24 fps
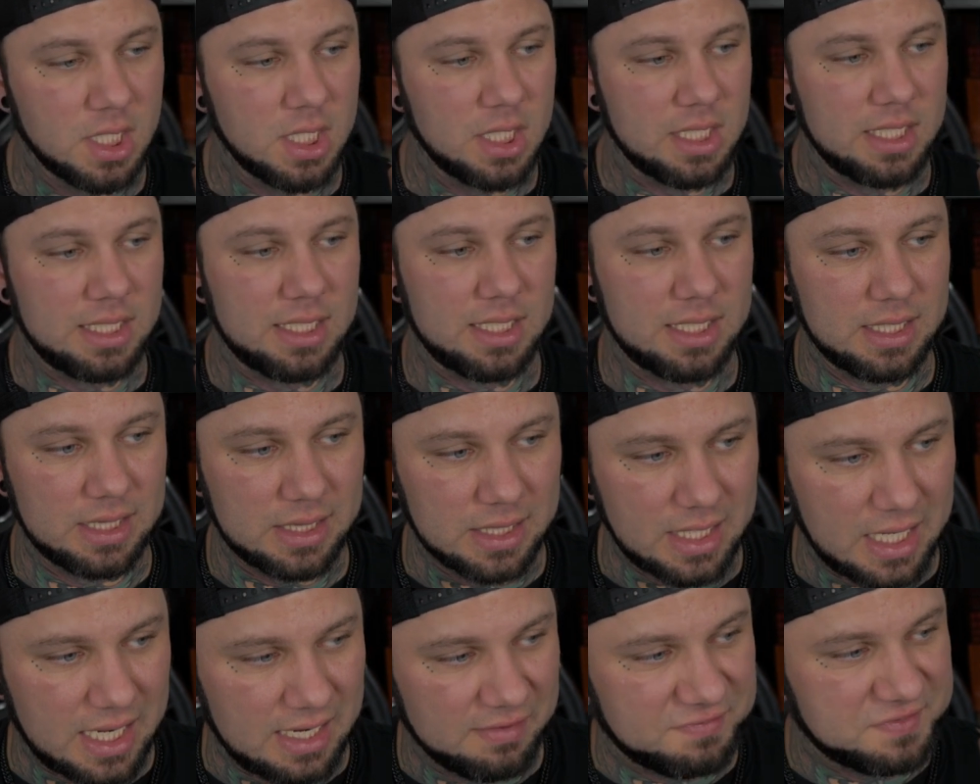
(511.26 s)
in
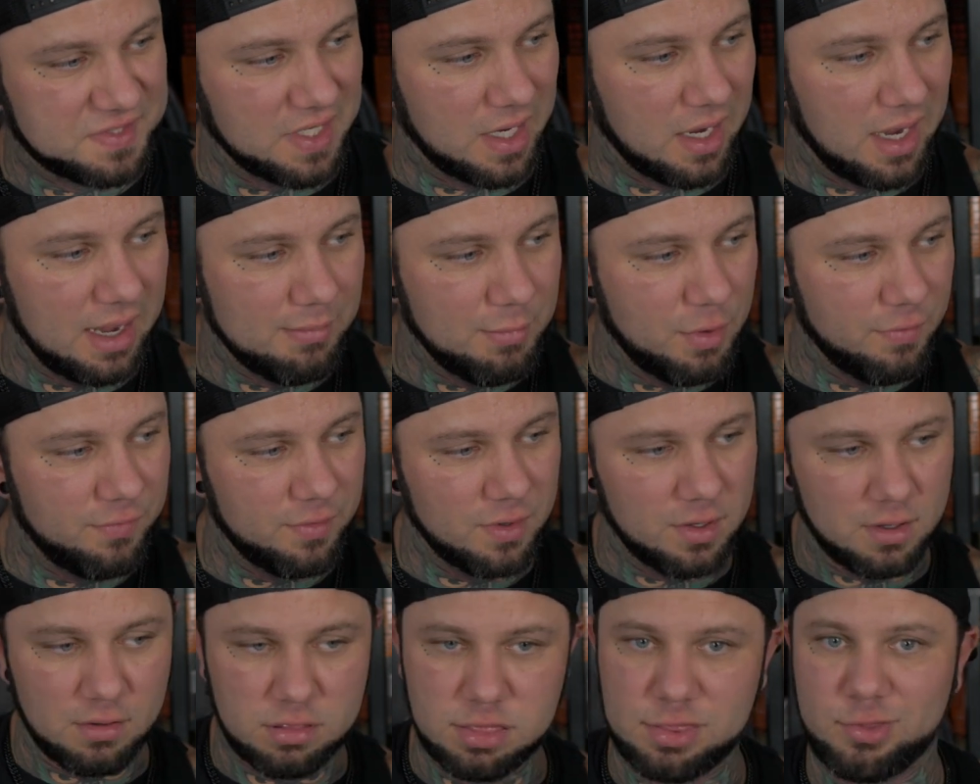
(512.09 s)
lifetime
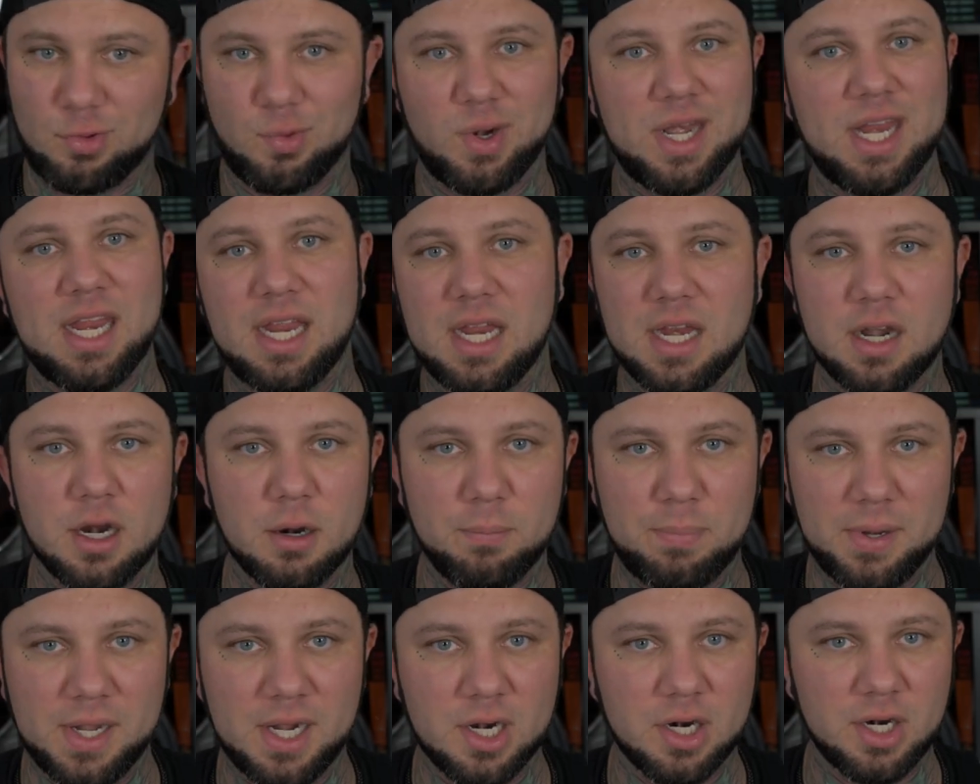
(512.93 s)
over a 3-year
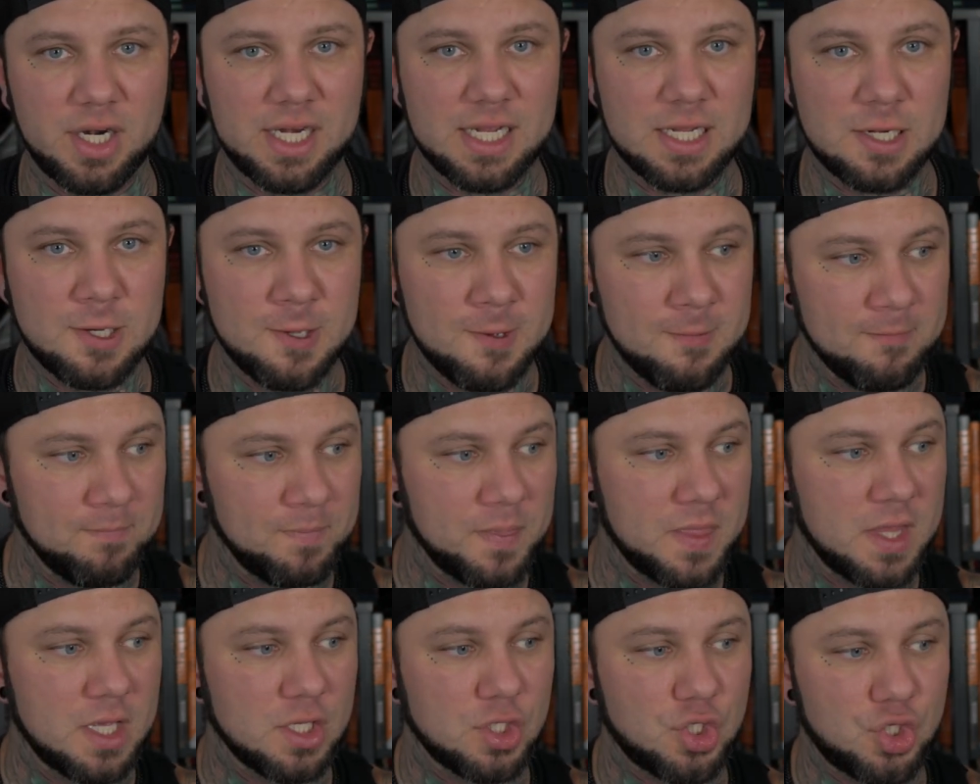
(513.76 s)
period,
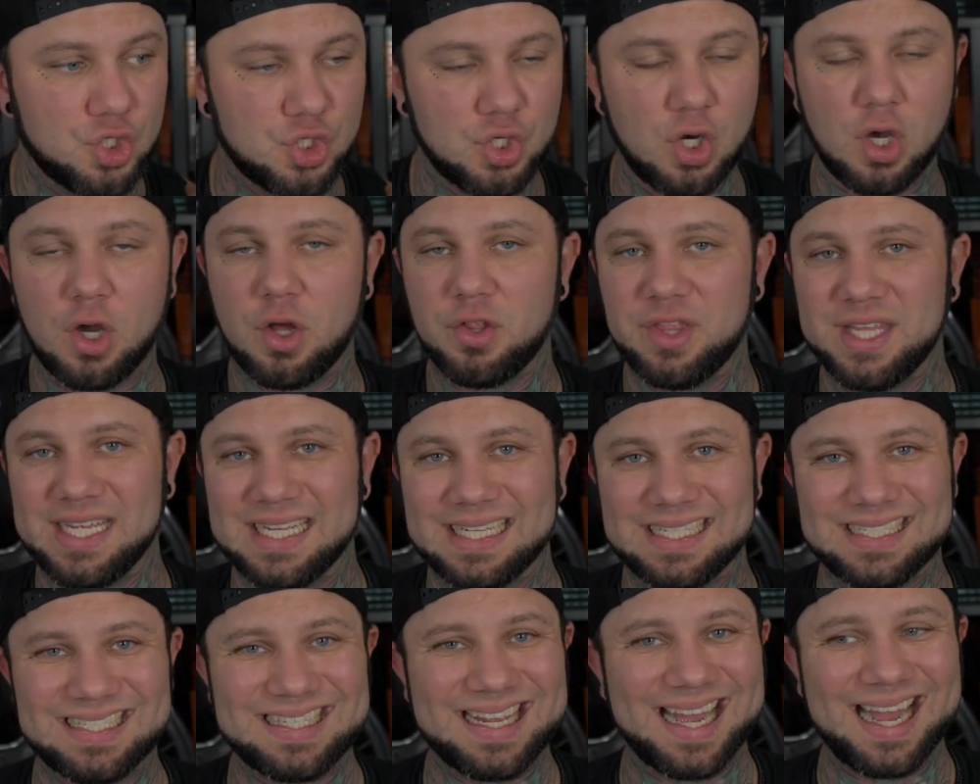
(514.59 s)
saw the
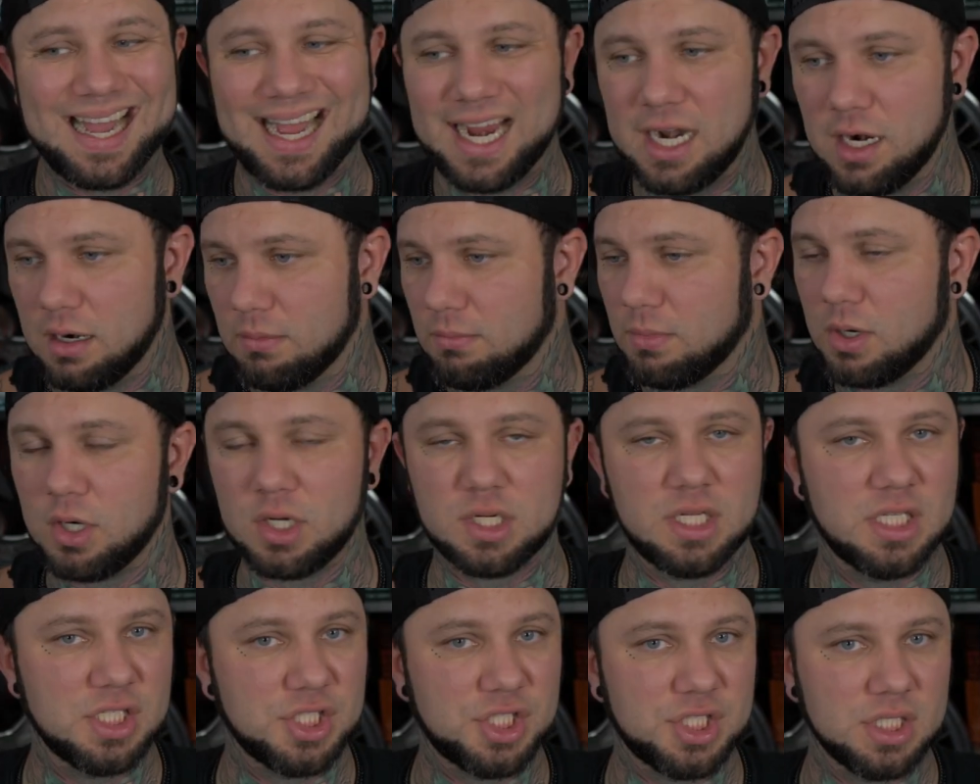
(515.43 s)
entire
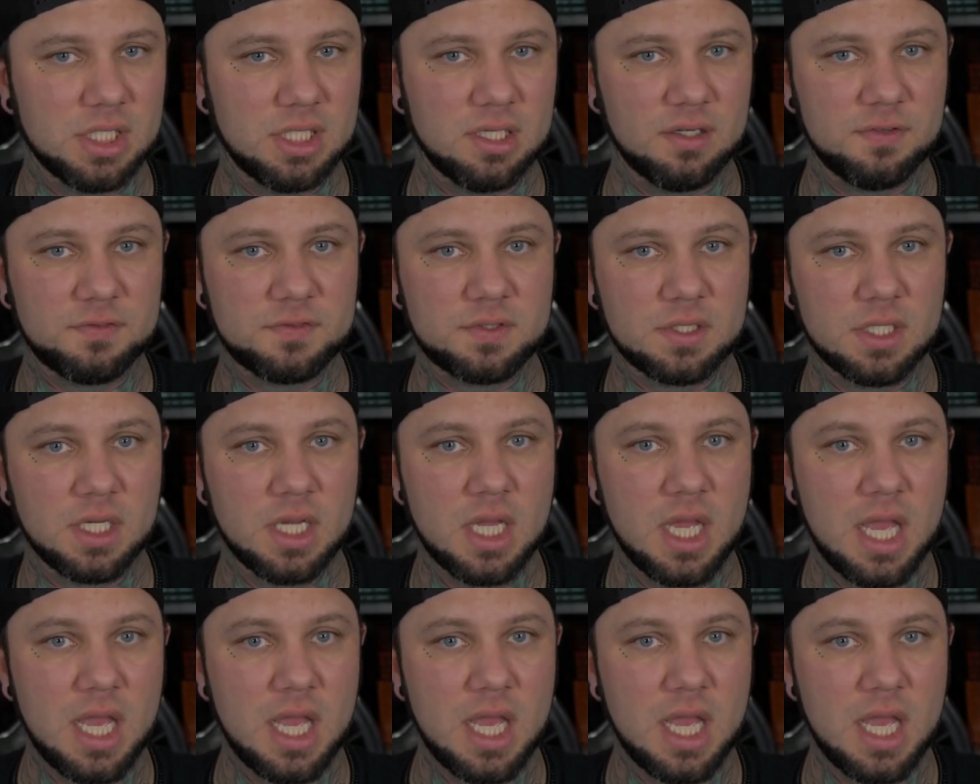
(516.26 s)
market shift.